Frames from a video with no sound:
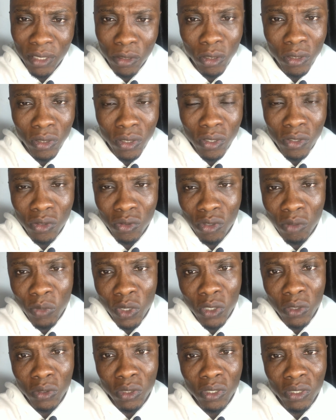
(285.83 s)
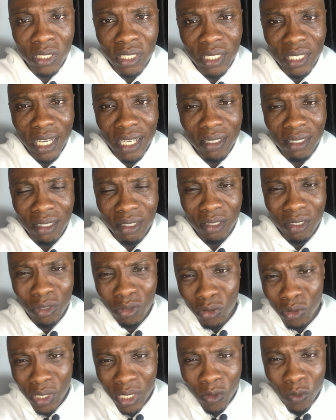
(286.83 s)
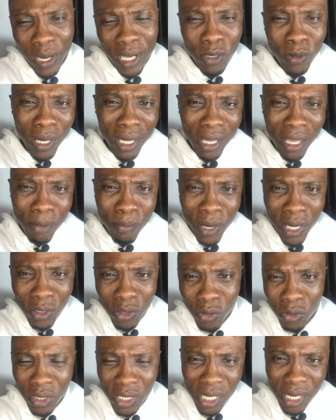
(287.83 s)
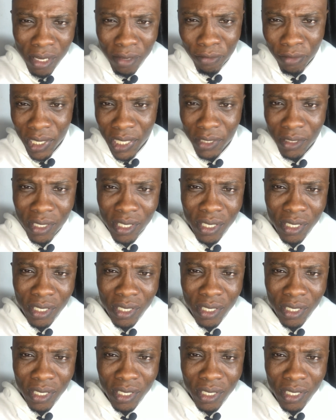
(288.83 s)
Doctors do it, but you notice that when you are about to deliver,